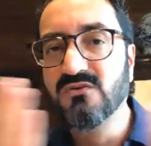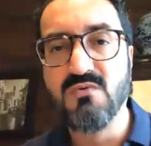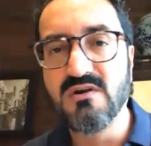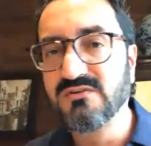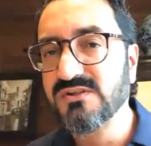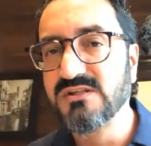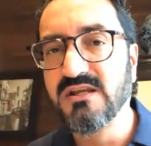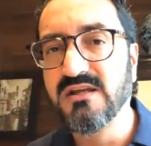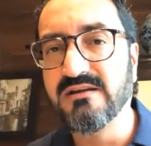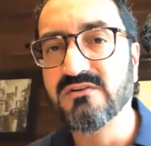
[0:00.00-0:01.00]
what to
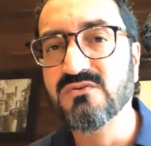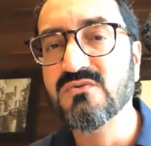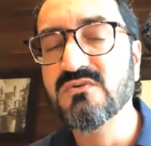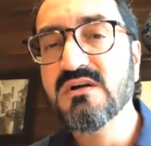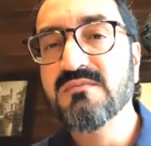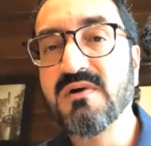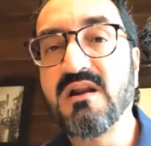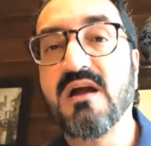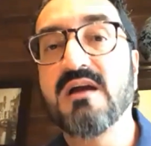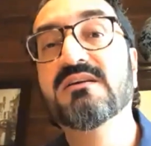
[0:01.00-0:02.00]
say and do, but
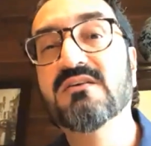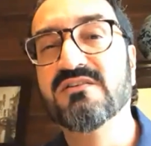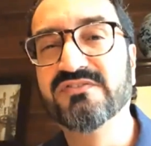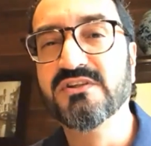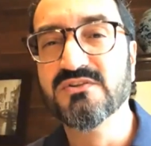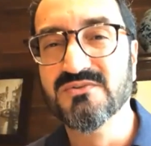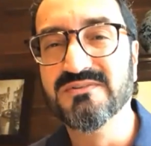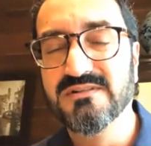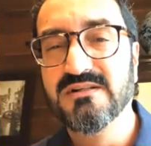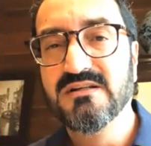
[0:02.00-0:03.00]
I'm here for you.
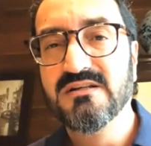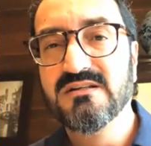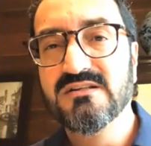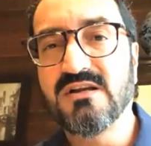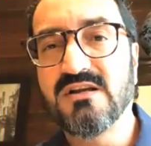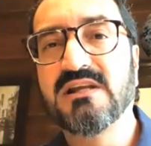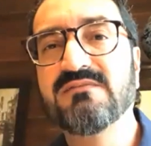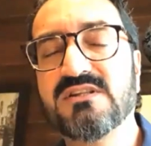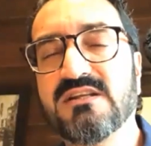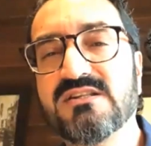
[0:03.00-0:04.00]

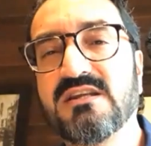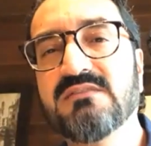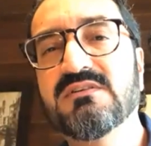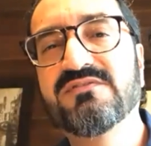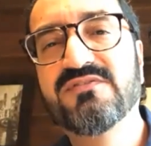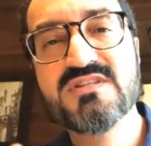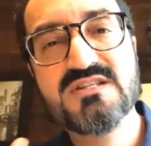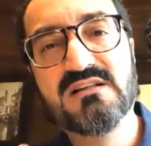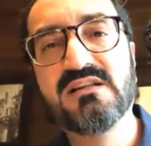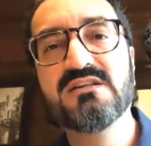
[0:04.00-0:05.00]
Sometimes they say even
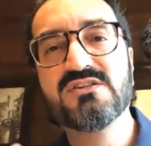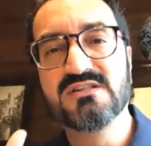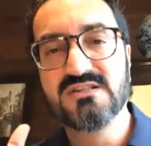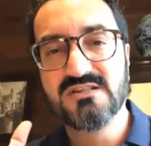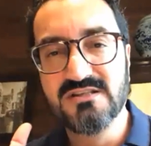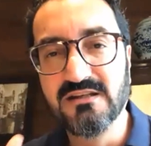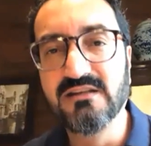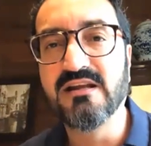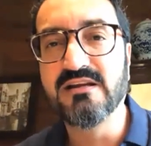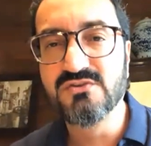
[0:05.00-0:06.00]
physically just
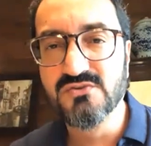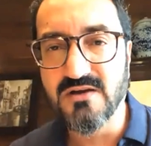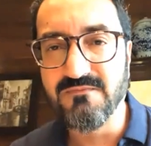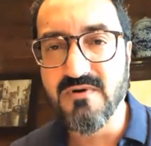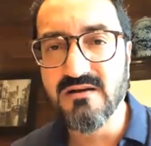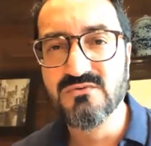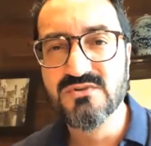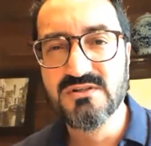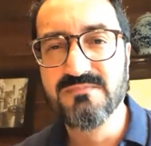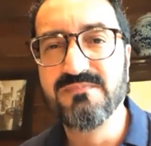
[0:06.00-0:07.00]
sitting next to someone
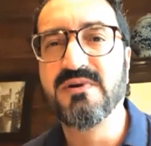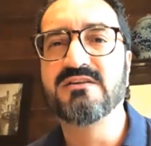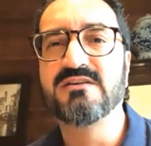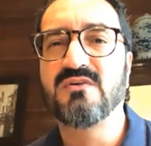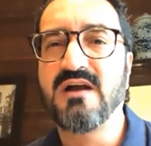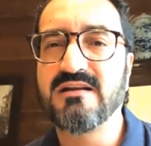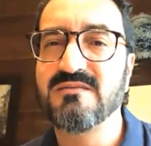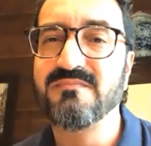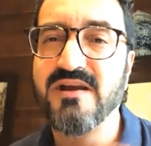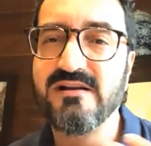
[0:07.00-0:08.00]
who's depressed or had a
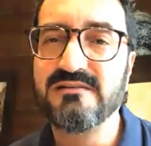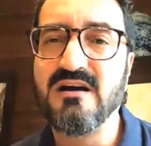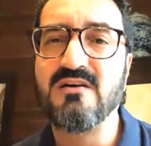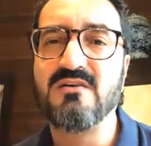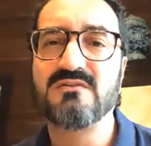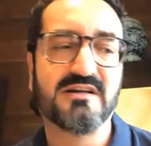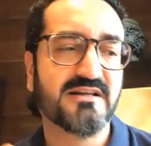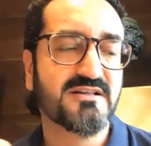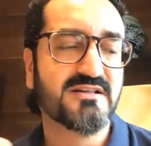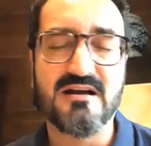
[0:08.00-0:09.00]
meltdown or an
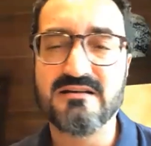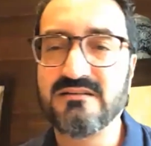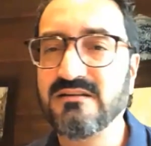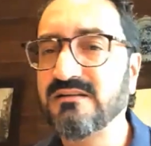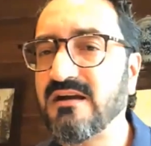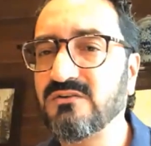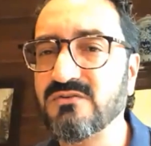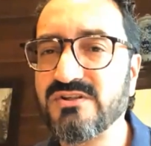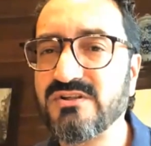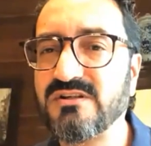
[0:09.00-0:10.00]
anxiety attack
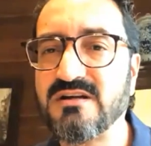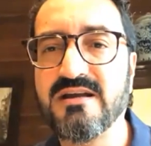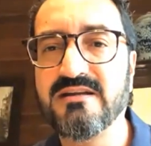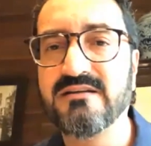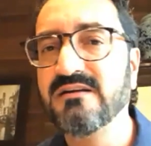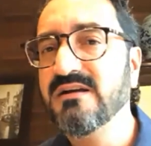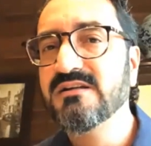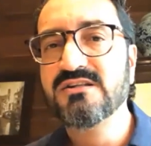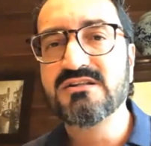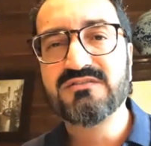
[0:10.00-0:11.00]
or is crying,
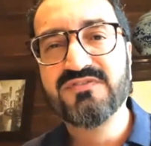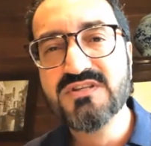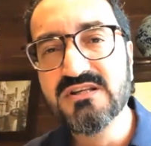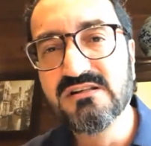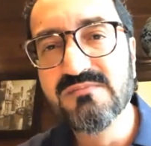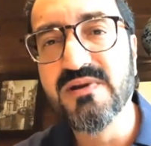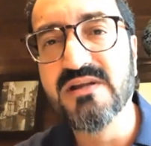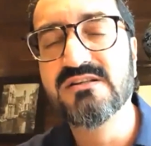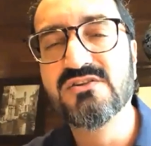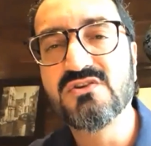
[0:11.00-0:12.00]
just physical
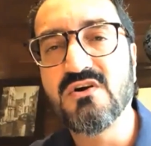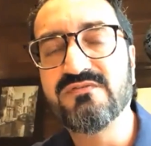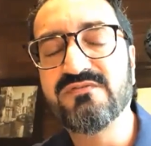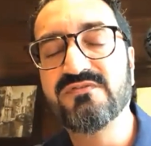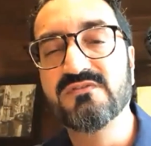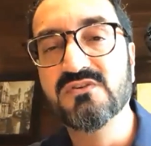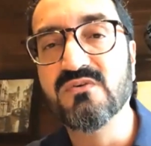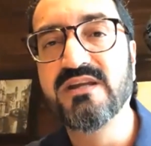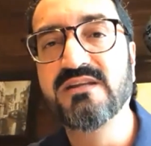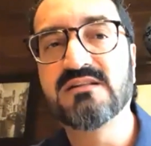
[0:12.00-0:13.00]
presence of
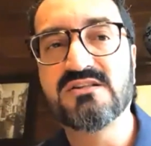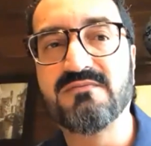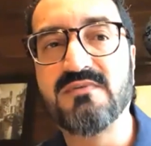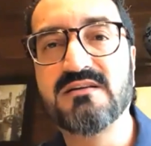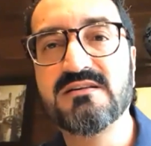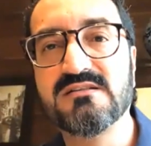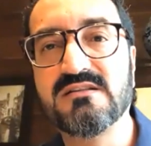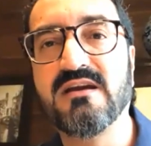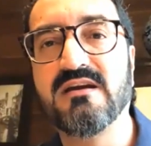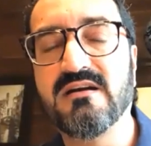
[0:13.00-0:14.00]
knowing that someone is
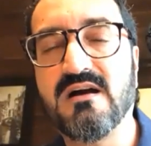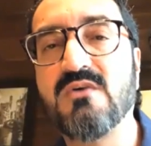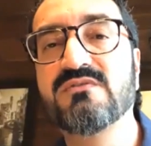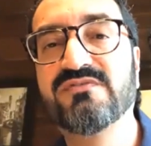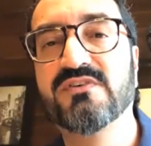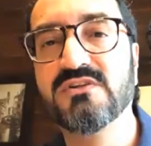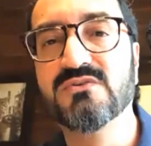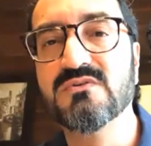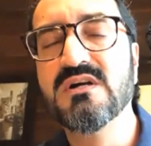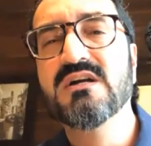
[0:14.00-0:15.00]
there out for
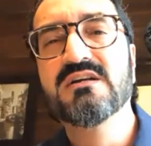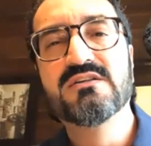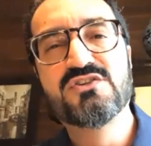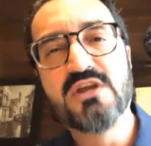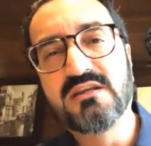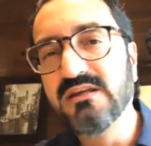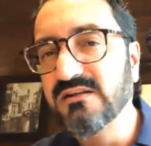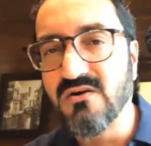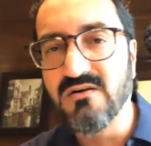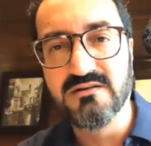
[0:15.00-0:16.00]
you, checking
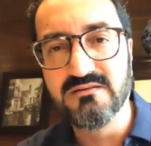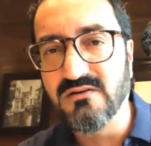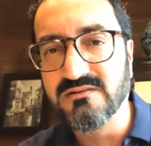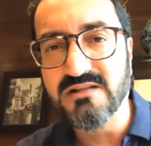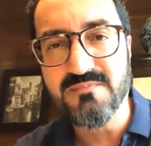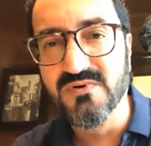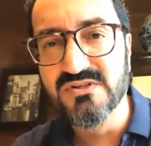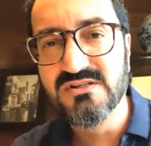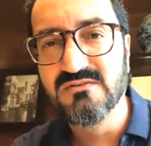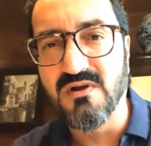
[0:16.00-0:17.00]
in on that
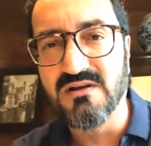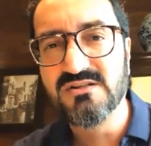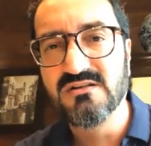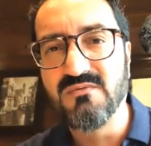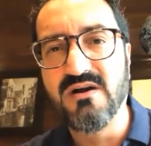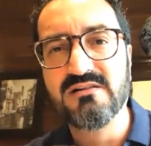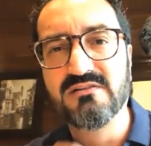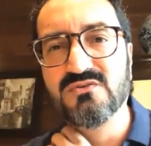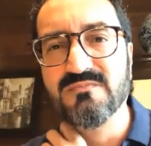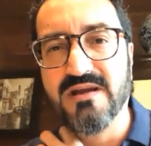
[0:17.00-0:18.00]
person once in a while
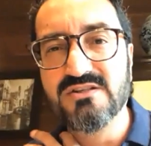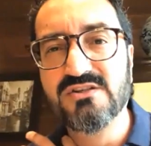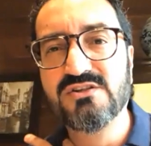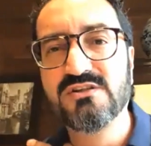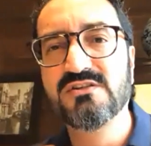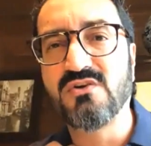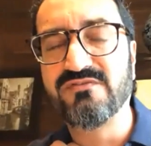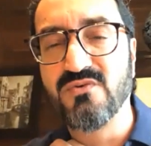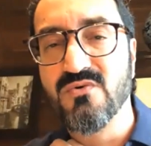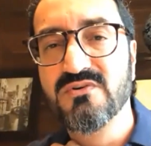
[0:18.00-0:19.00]
through messages or
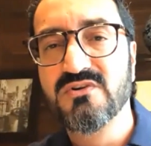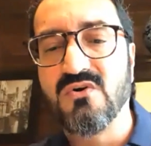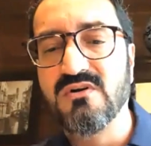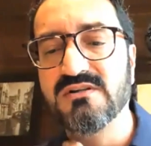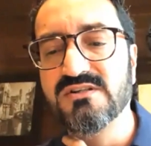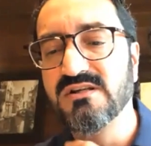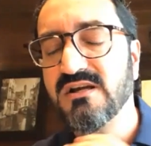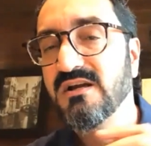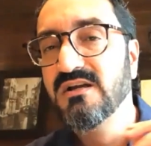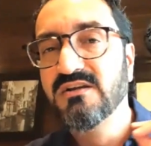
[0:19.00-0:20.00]
phone calls.
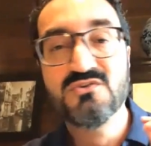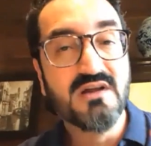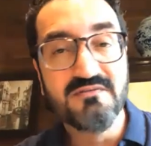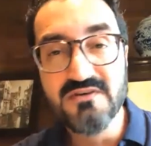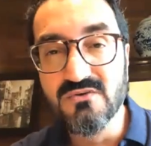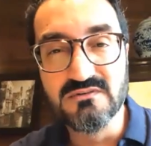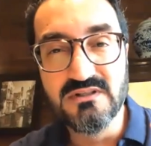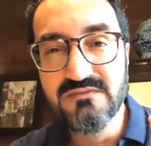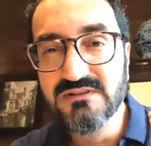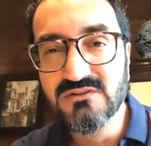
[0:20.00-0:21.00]
You never know.
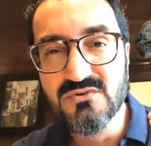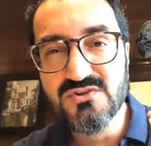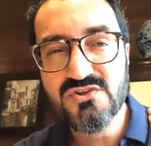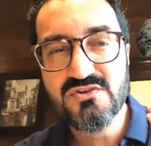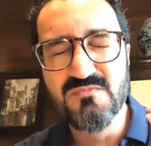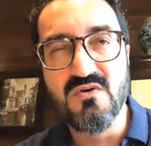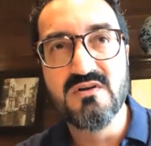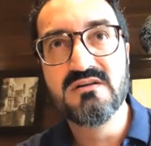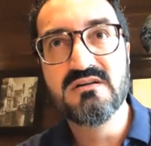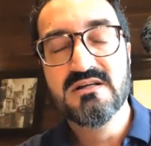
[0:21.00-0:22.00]
Even those
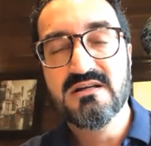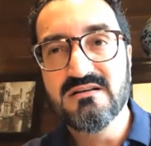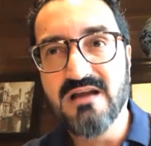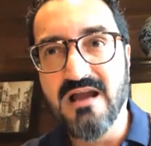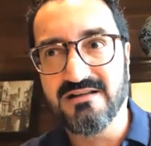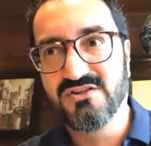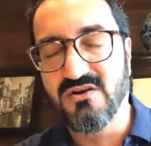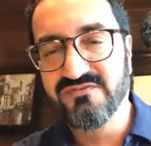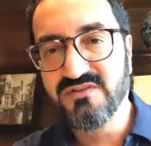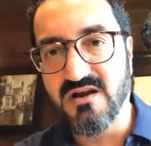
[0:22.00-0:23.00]
small acts
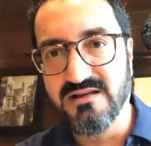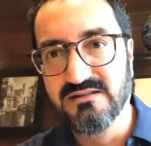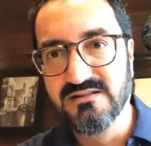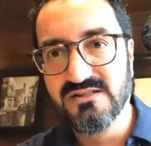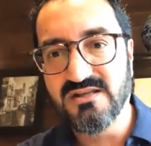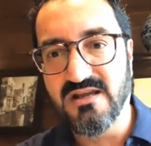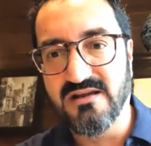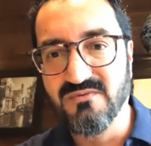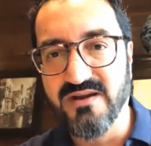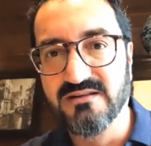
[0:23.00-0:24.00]
of kindness and
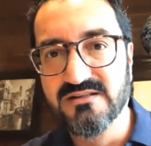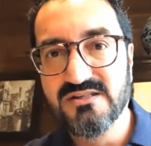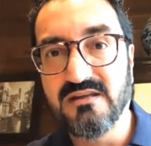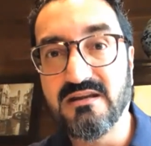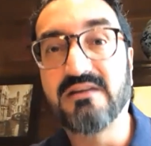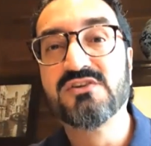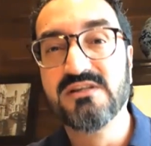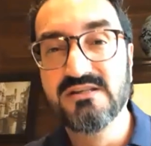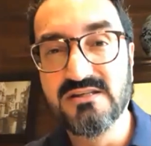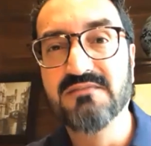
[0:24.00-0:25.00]
awareness can
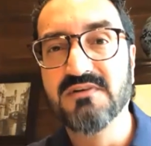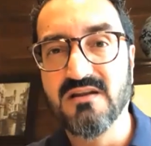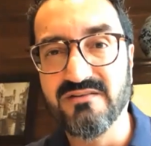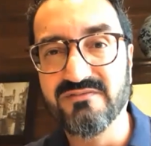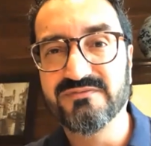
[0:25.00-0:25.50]
actually save a life.